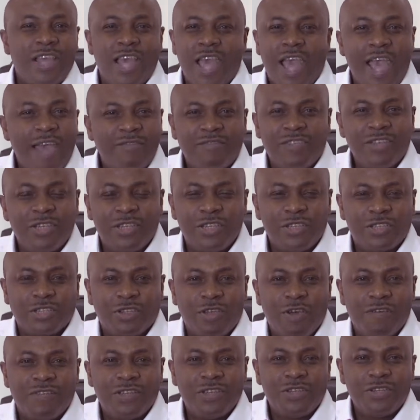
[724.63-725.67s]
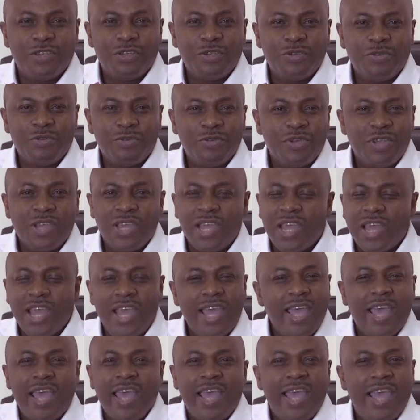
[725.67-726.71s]
Having discovered you,
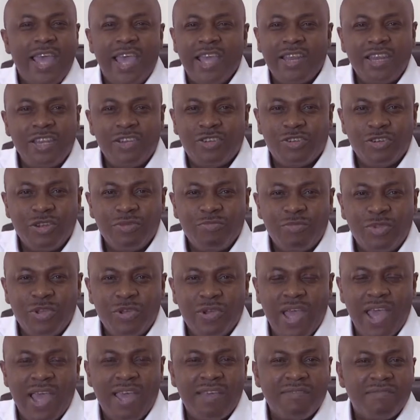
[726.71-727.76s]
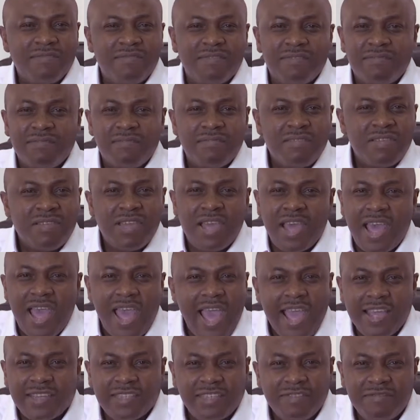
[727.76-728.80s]
any dream you have,
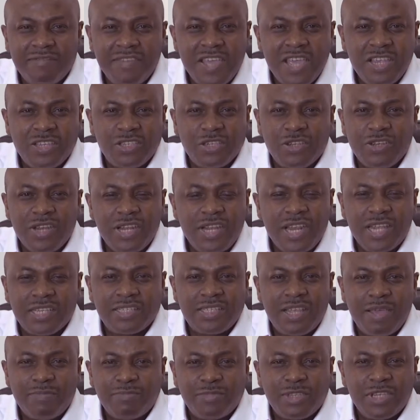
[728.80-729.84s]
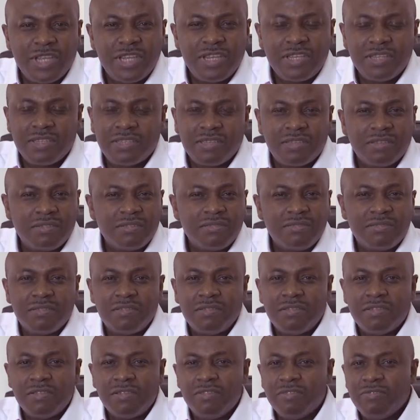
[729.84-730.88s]
activation and acceptance,
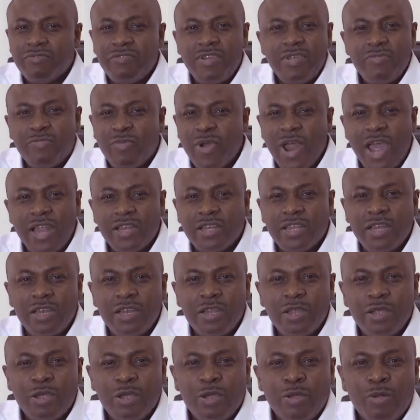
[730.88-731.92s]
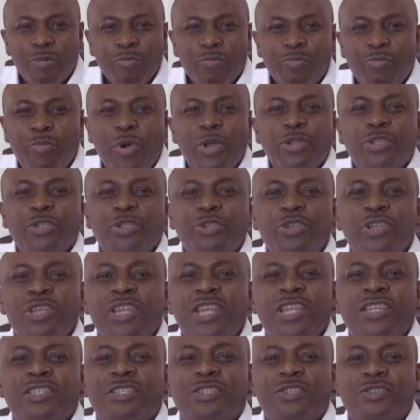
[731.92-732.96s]
rebranding, but you
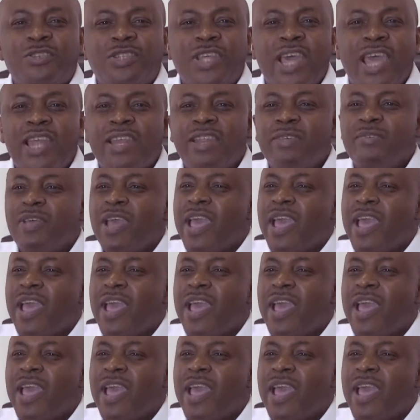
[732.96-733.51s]
need to then